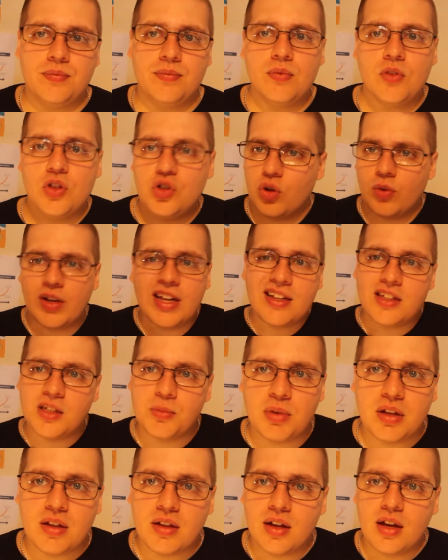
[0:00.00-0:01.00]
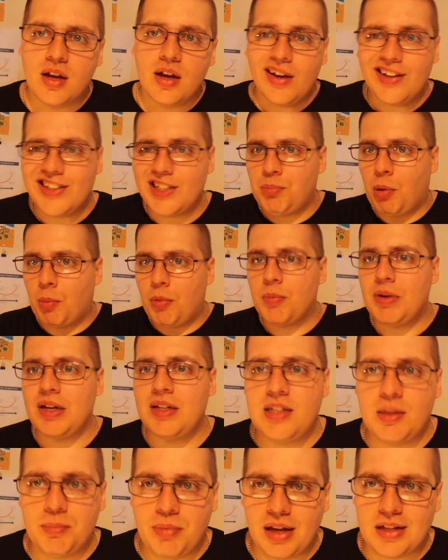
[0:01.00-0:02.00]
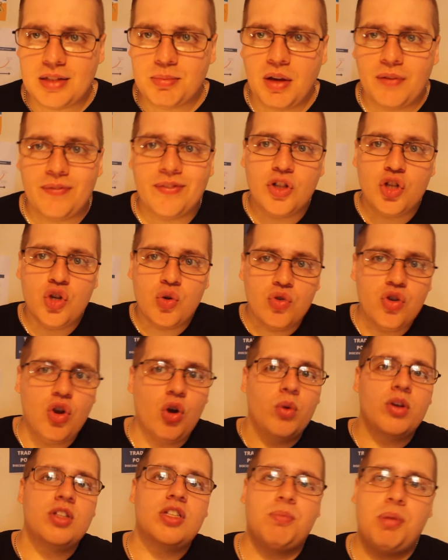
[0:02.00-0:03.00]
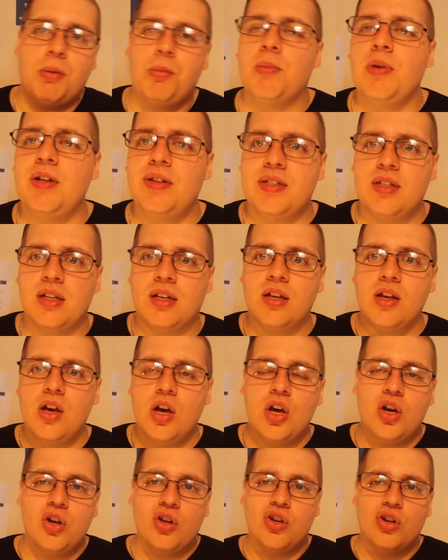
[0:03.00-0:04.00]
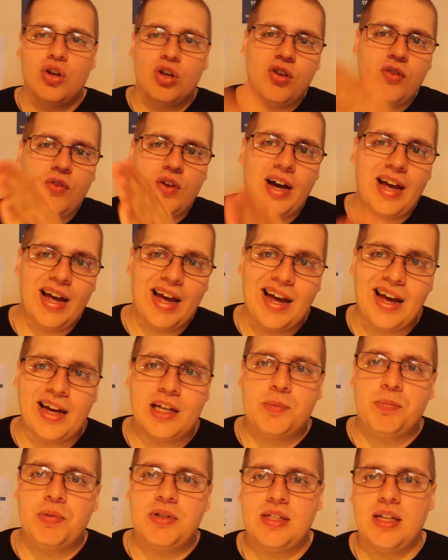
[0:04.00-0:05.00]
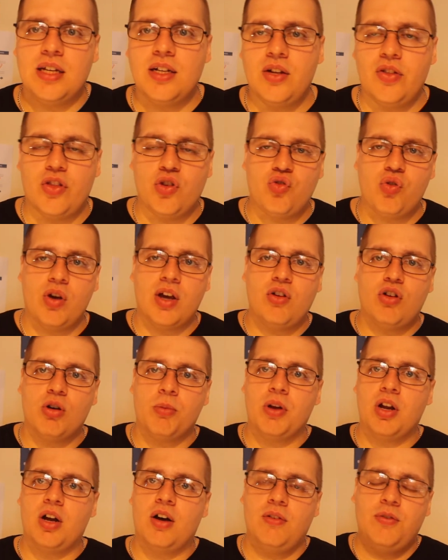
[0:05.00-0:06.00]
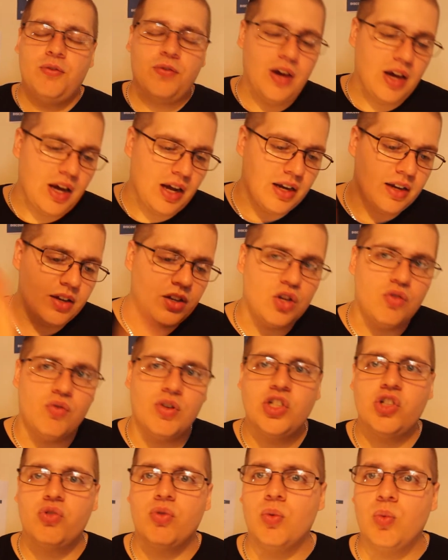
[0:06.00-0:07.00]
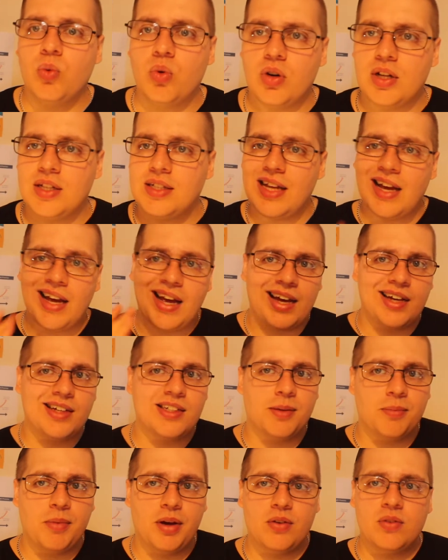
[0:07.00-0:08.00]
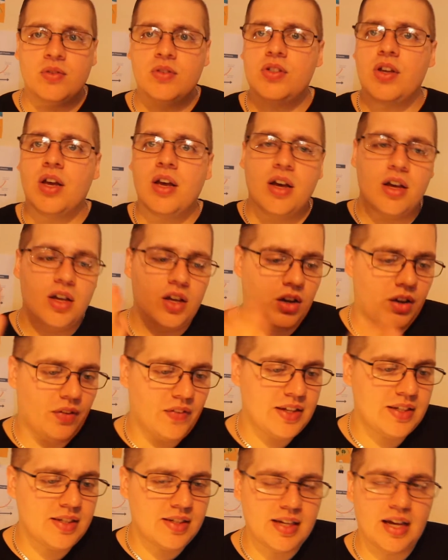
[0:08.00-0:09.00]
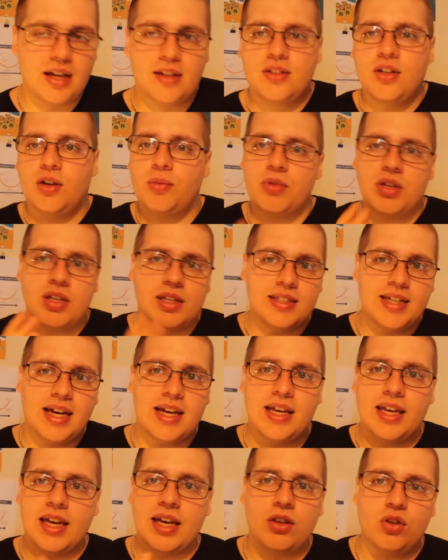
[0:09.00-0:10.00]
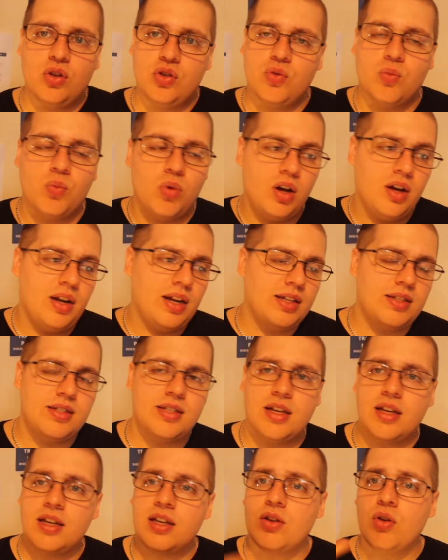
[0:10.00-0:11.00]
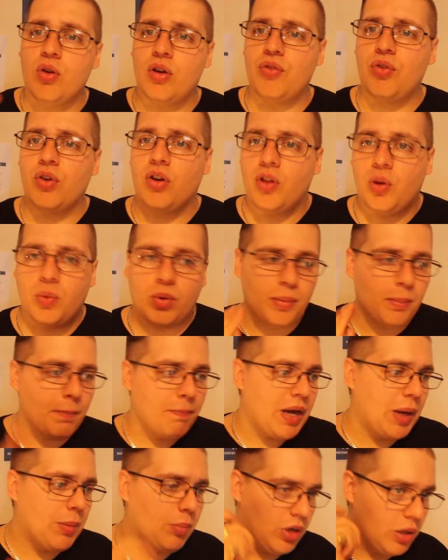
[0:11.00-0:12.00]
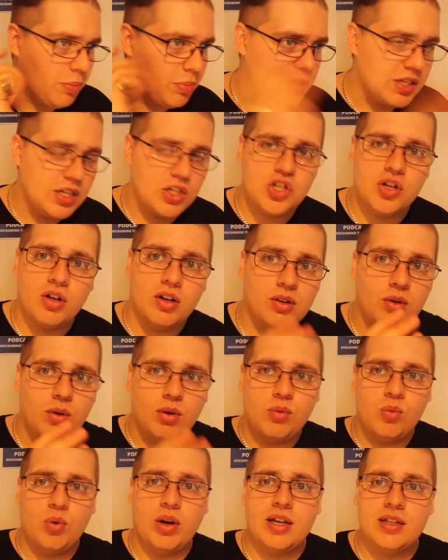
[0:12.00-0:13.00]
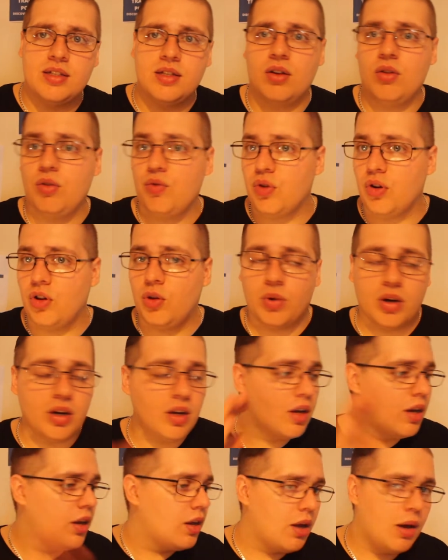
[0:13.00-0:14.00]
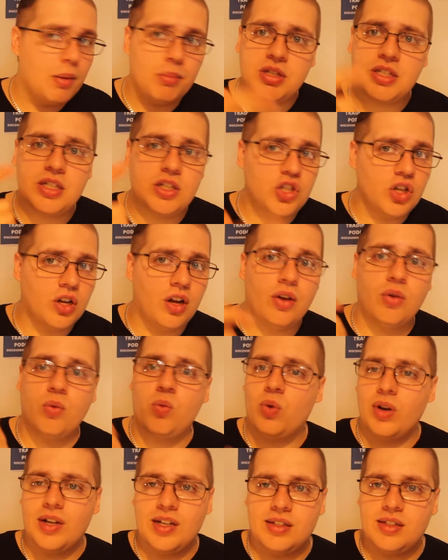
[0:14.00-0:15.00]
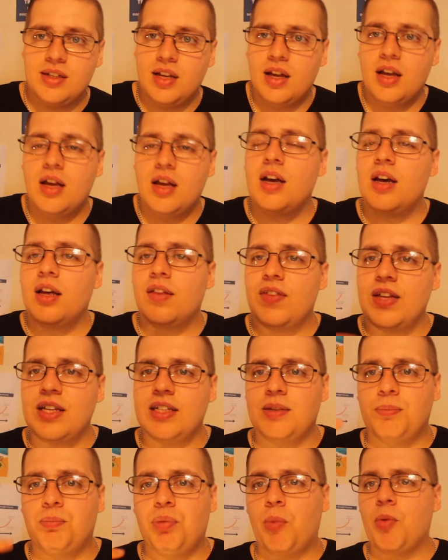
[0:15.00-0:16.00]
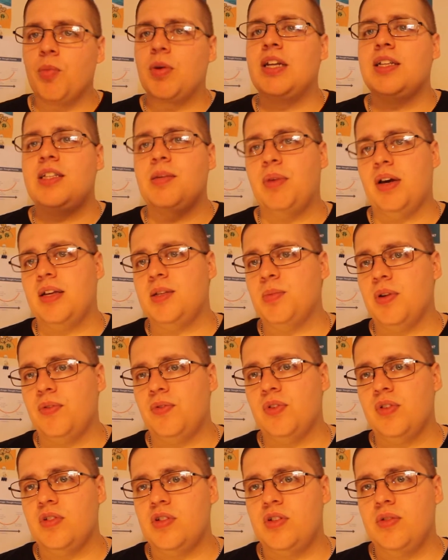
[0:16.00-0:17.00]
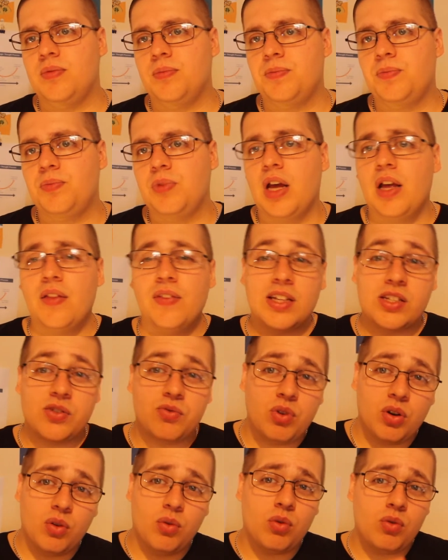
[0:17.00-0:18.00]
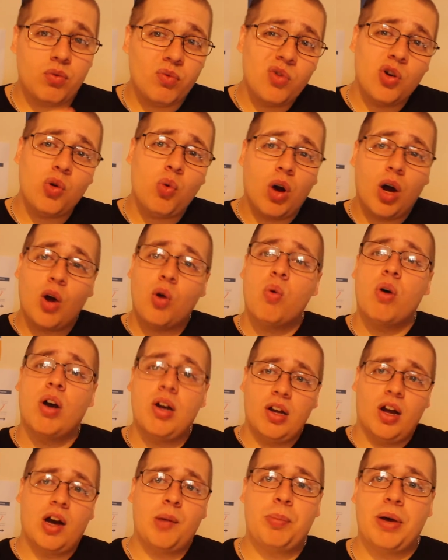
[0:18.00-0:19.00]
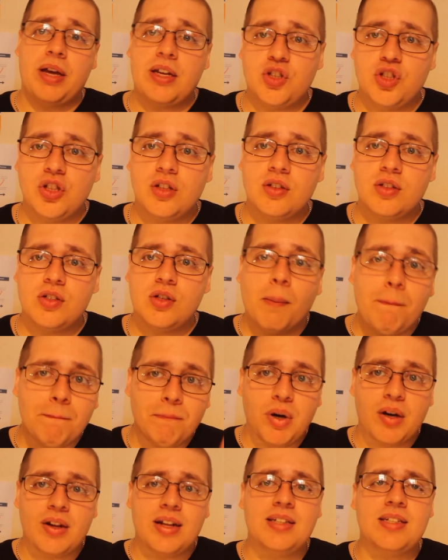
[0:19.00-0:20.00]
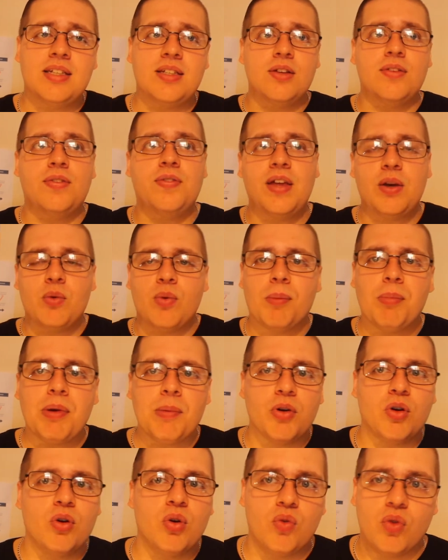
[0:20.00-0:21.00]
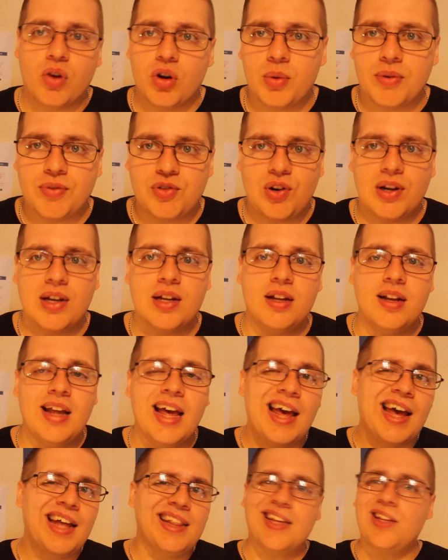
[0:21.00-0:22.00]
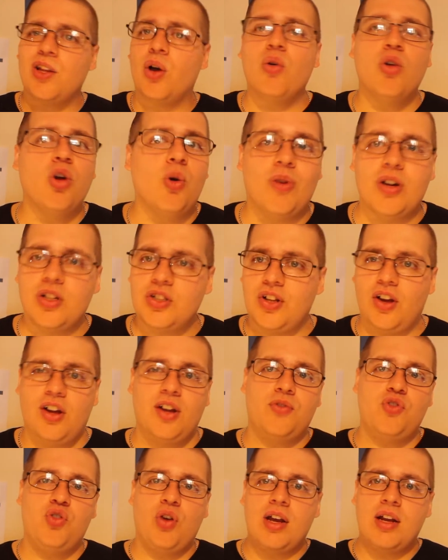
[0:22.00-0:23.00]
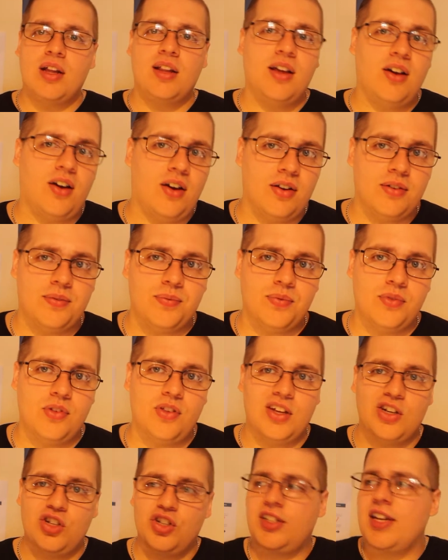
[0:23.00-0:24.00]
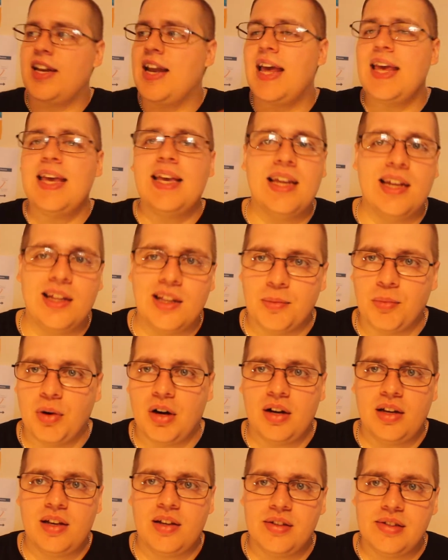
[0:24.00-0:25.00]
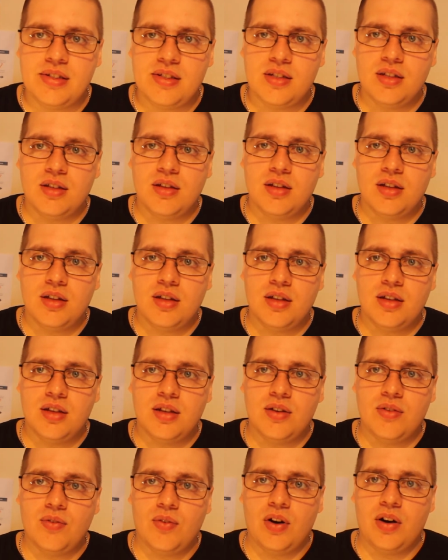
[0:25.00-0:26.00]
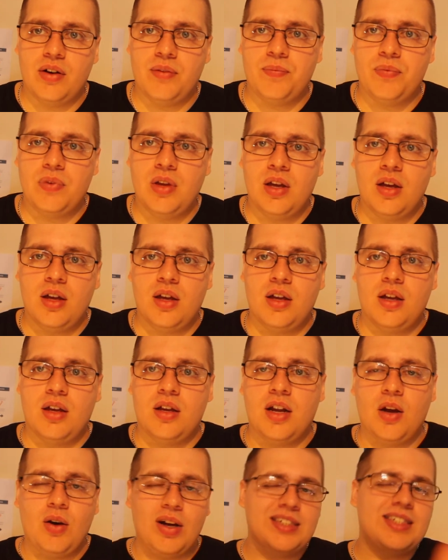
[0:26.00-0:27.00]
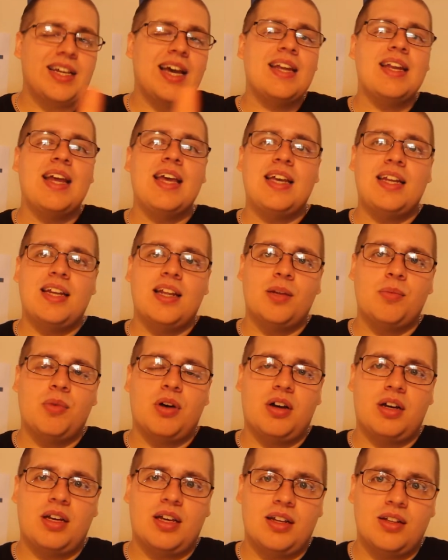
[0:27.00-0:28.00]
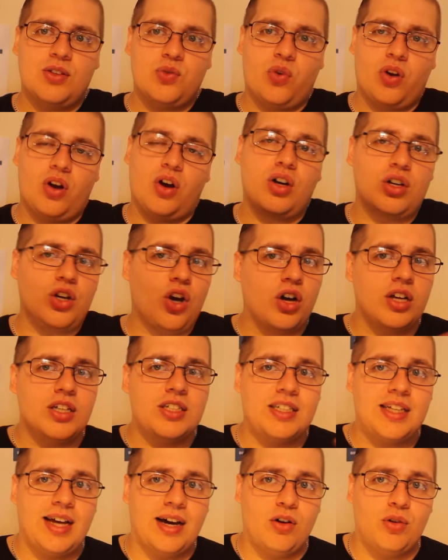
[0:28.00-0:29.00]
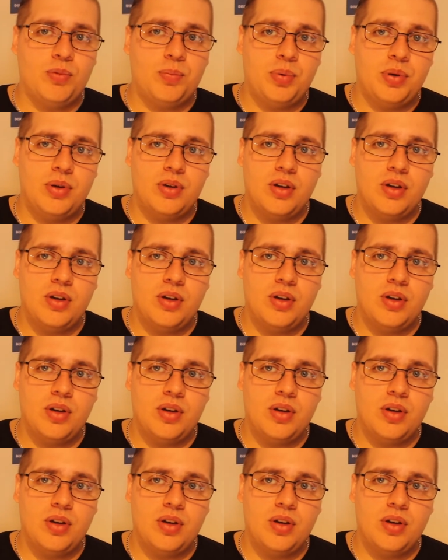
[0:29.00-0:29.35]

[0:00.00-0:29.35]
There's no need to be. It's a probability-based method. You know it's a probability. You know you've got X% of the trade coming off and your risk to reward is X amount. You've got this setup, you take it, it doesn't work, that's it. You look for another one. Bam, put the position on, wait. Look for another one, position on, wait. These are probability-based methods. These require quite a lot of patience. But this is the thing where people go wrong with trading. They don't know what style of trader they are. They're just naked in the markets, right? Now, I say naked in the markets, right? I scalp